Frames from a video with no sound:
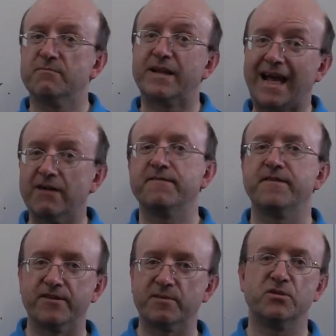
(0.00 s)
but how
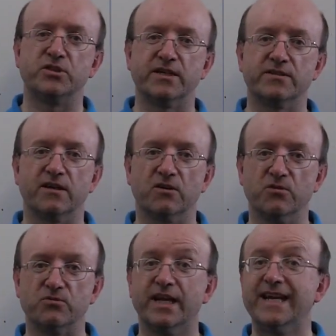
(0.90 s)
far the projectile
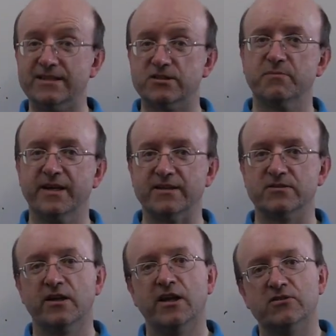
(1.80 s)
goes in space.